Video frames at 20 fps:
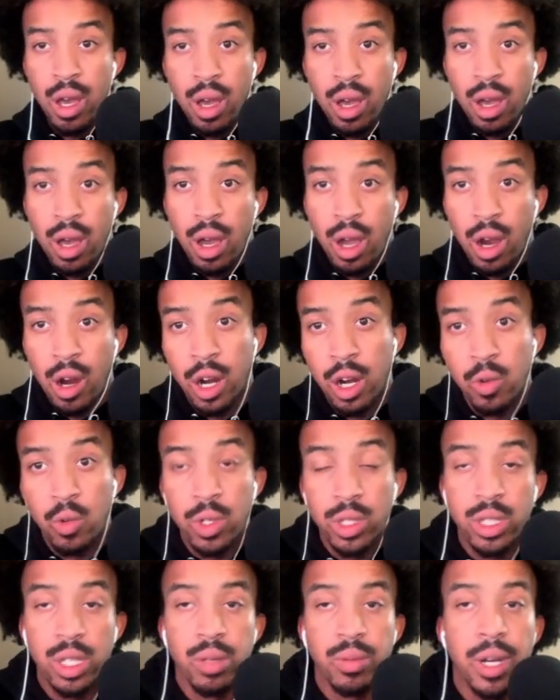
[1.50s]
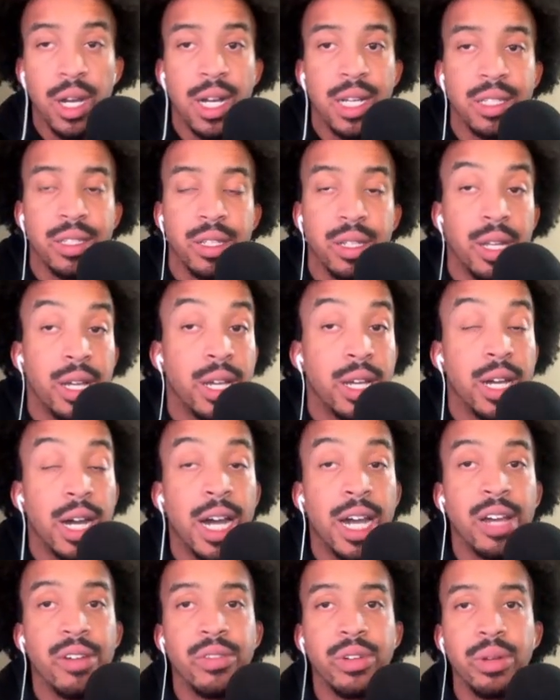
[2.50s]
All right, what's up, guys? Today I have
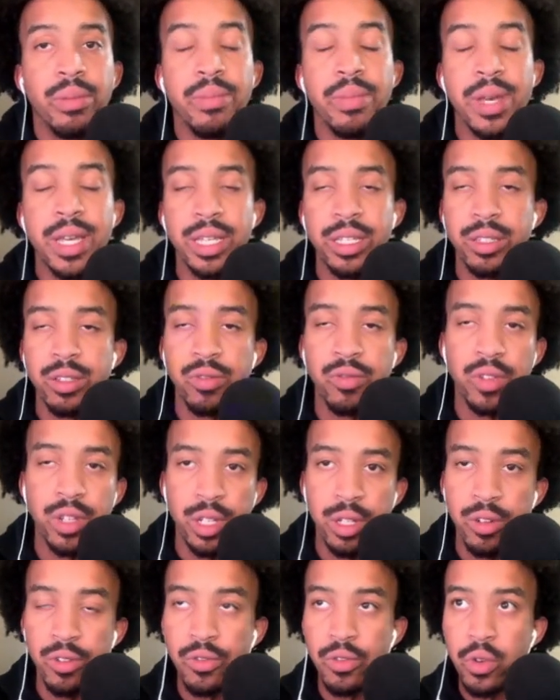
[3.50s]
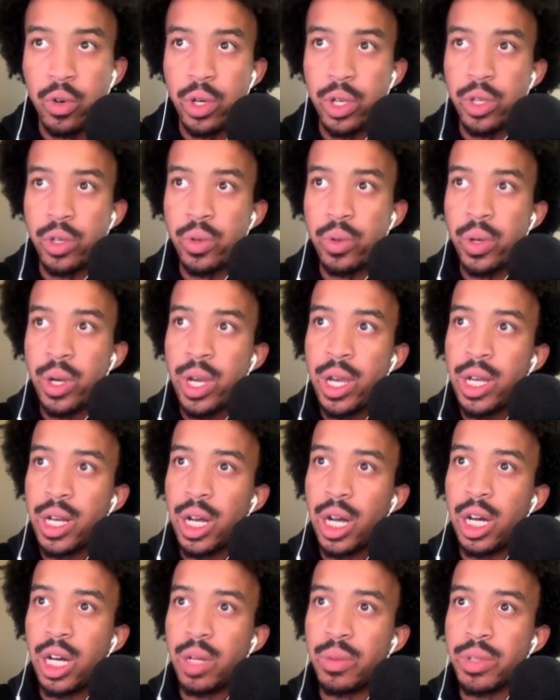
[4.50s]
an amazing video for you.
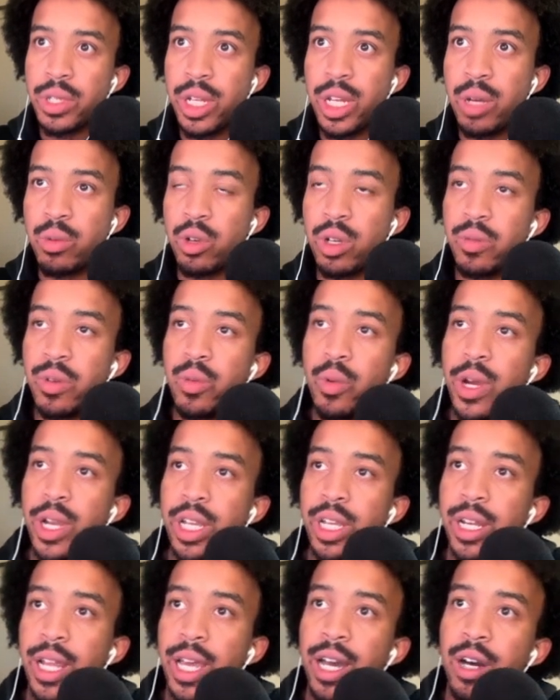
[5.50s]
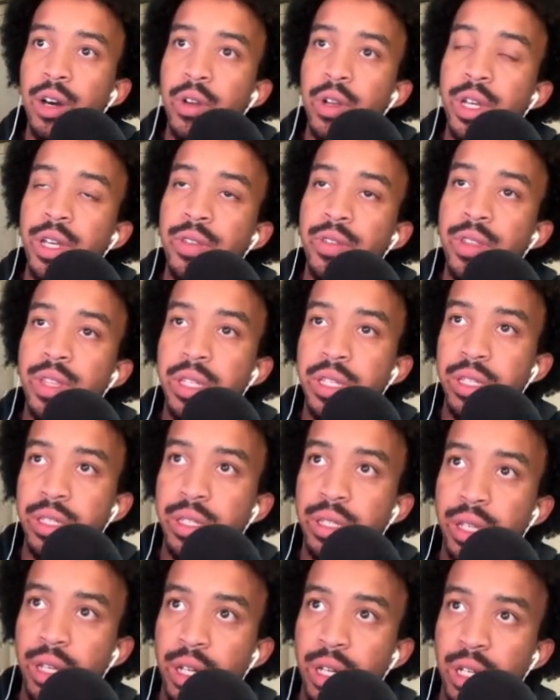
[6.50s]
Today I'm going to be breaking down these
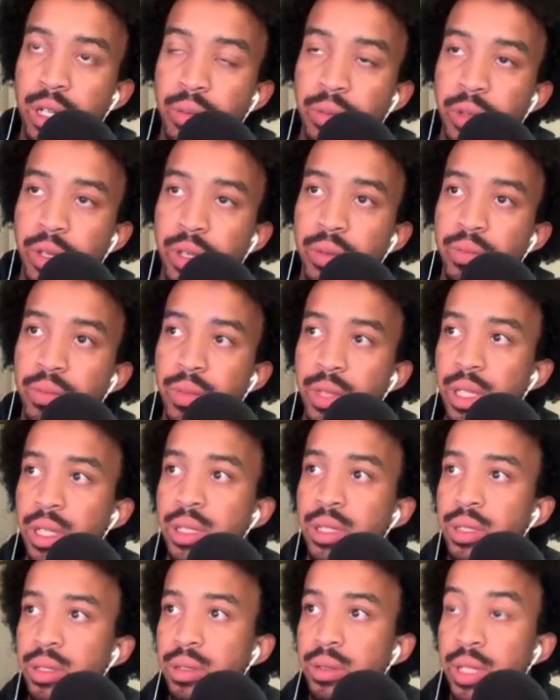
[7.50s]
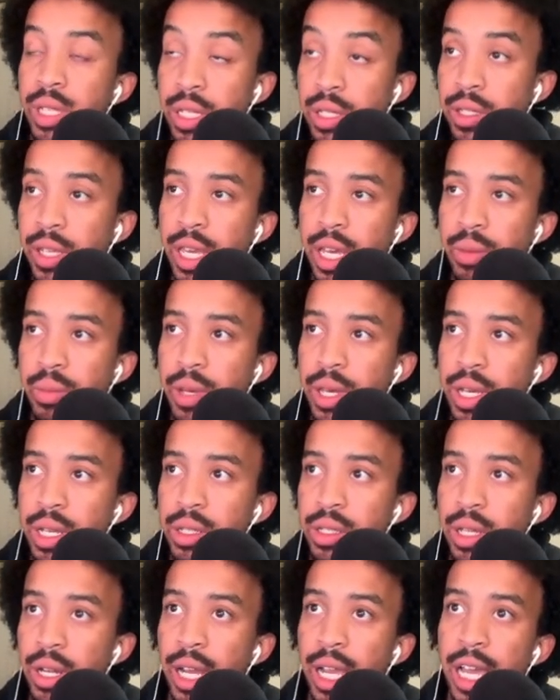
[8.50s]
campaigns that
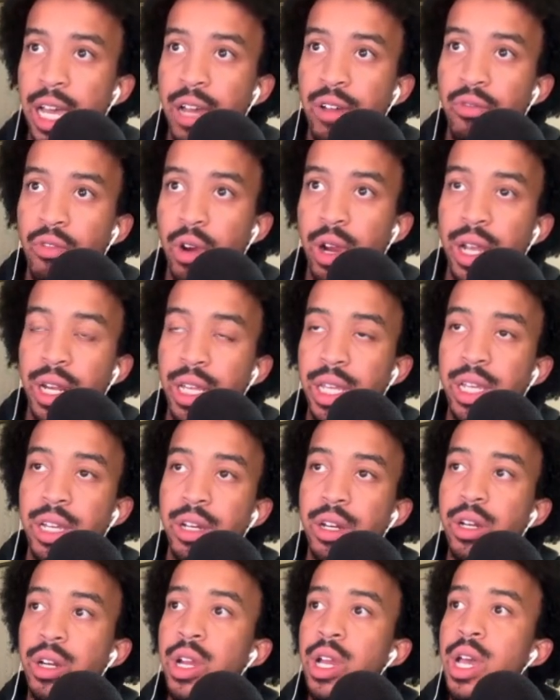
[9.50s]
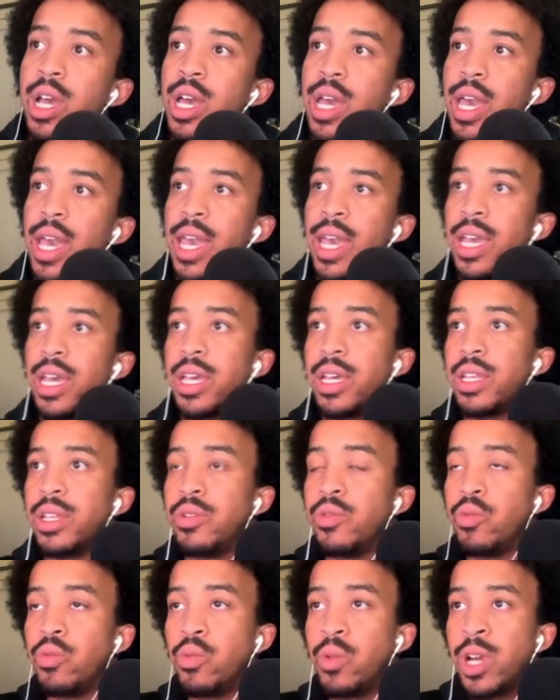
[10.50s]
I have right here and
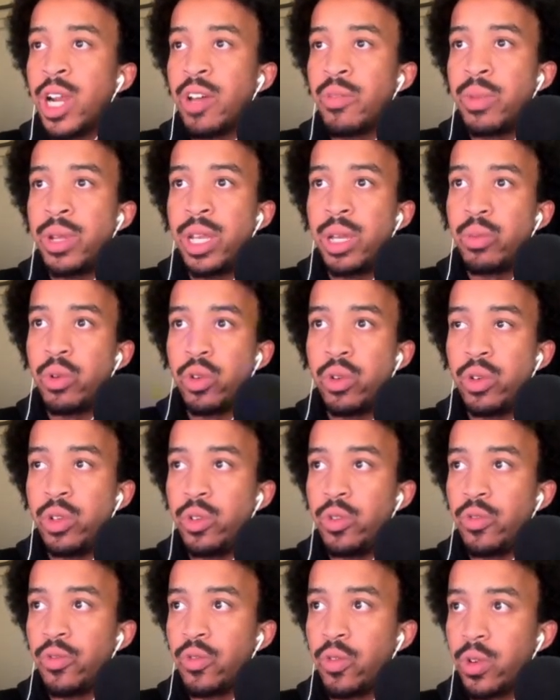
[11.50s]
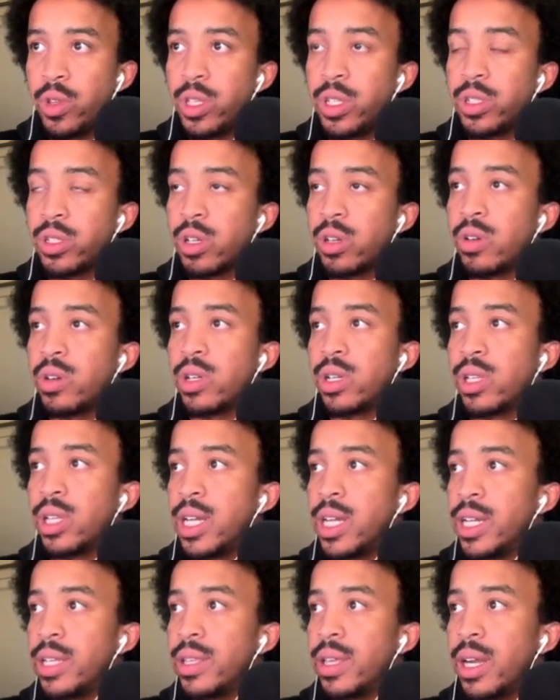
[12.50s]
what I've been able to do for this current client
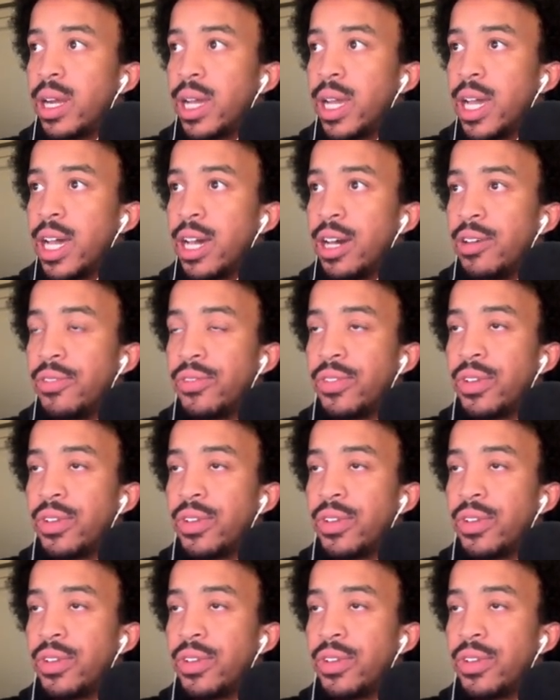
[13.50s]
that I have.